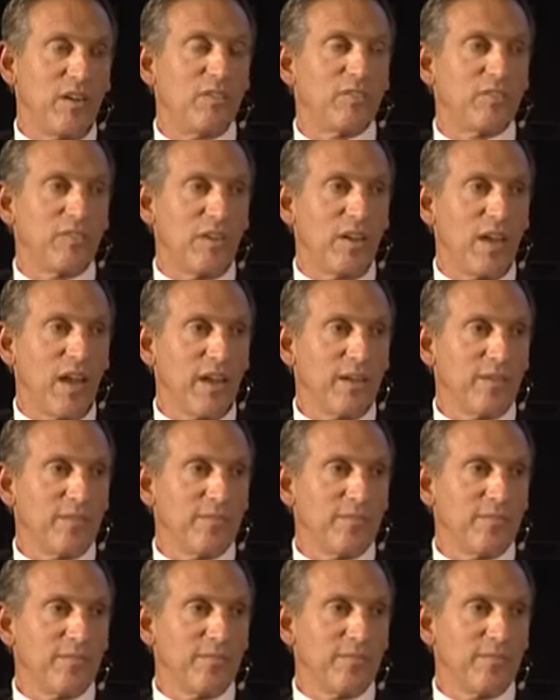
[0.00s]
it is today.
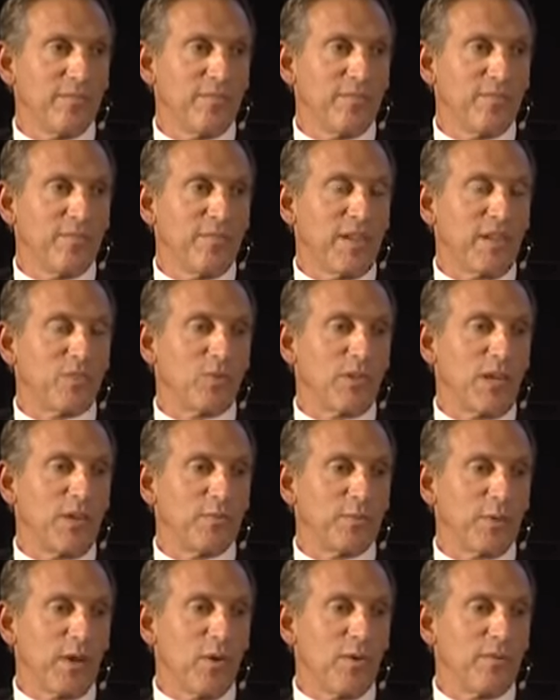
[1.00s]
That's what
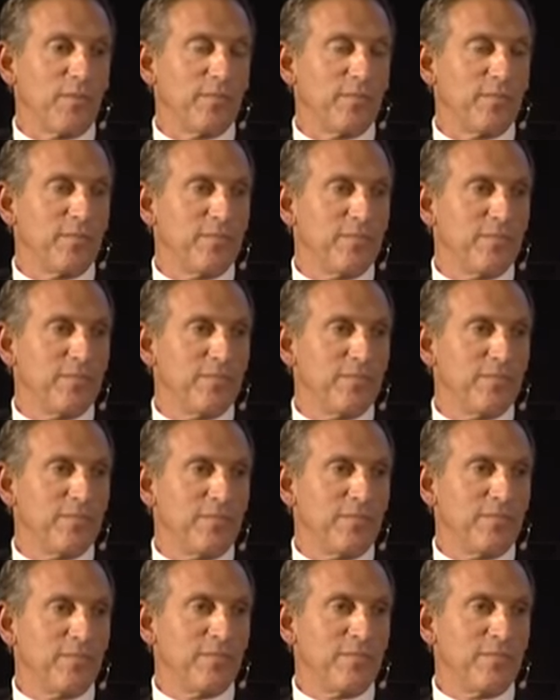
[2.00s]
keeps me going.